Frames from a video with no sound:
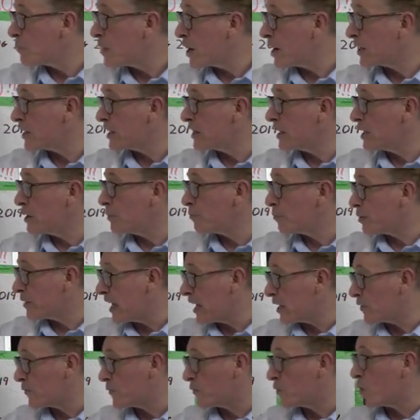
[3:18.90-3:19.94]
marketing
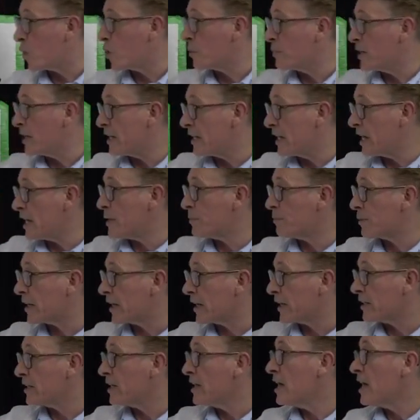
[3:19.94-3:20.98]
platform
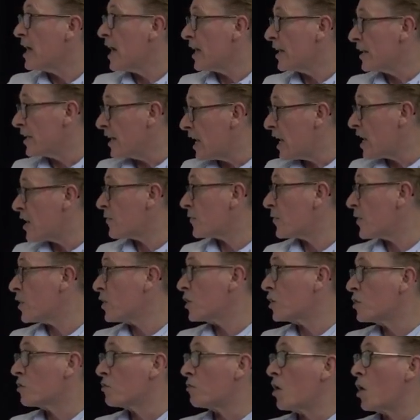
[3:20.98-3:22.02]
enabling an
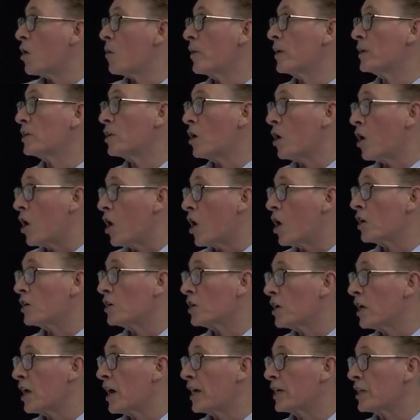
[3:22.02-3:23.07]
ever-growing
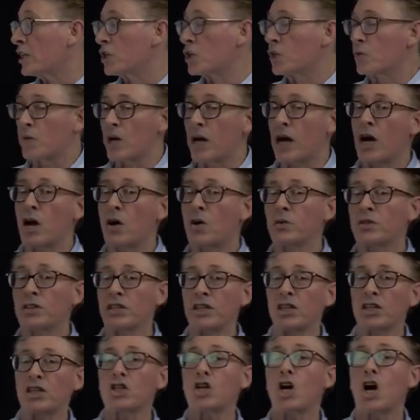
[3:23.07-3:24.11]
online crowd
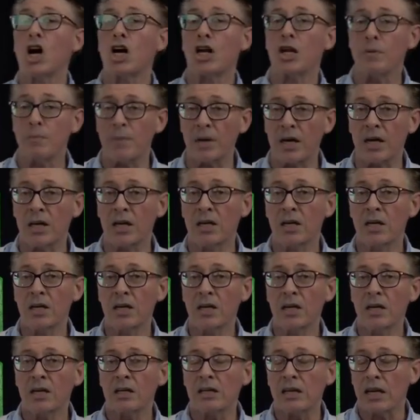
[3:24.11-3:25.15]
economy.
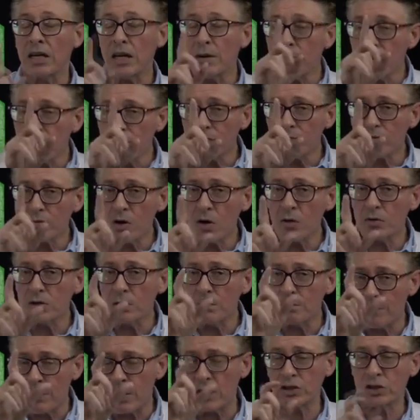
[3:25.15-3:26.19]
Now let me throw
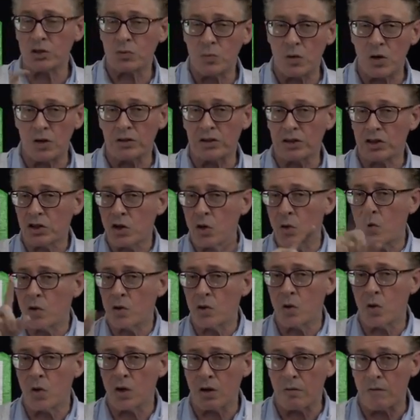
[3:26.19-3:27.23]
the buzzword that's
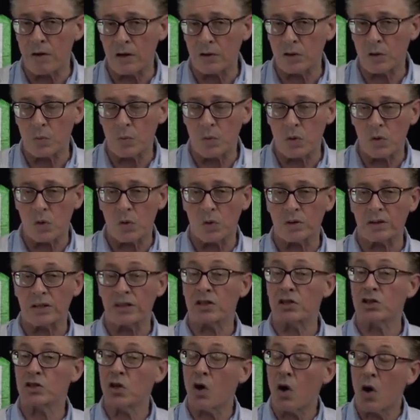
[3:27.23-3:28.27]
going all around the world.
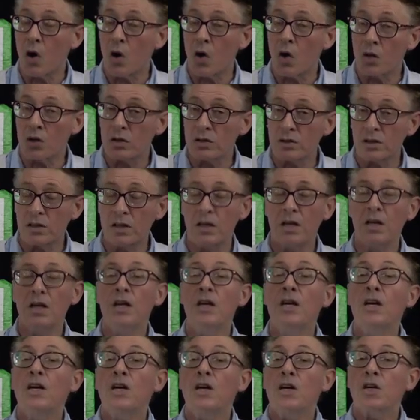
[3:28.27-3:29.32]
It's called
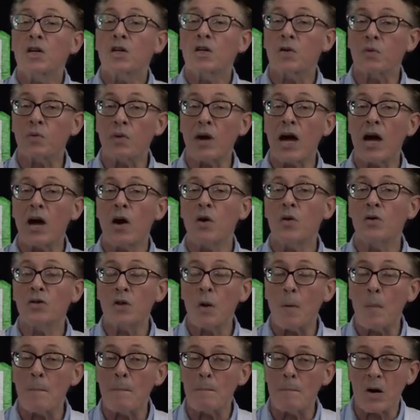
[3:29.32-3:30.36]
crowd
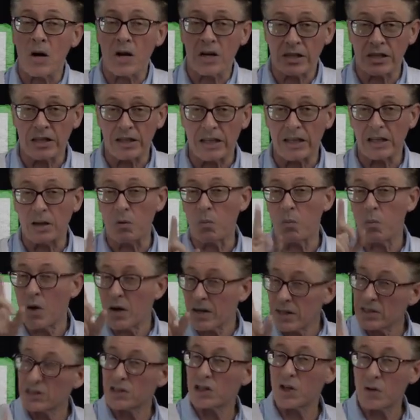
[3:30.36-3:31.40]
marketing. And
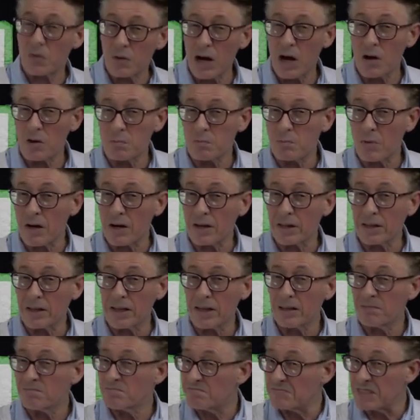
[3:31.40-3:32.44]
what is crowd
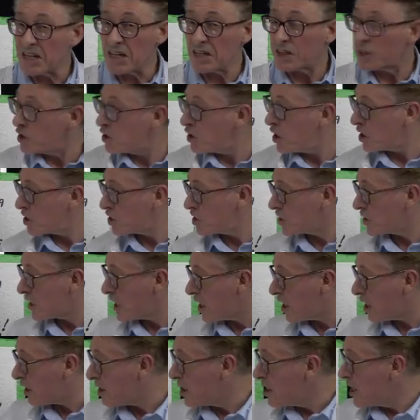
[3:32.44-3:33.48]
marketing? In a
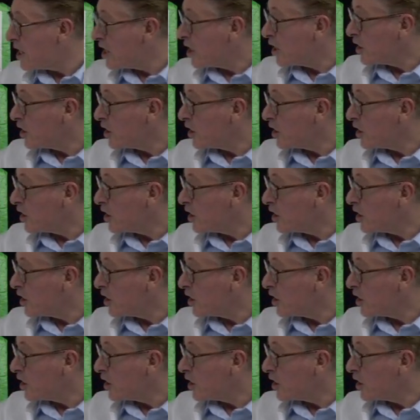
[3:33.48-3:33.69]
nutshell,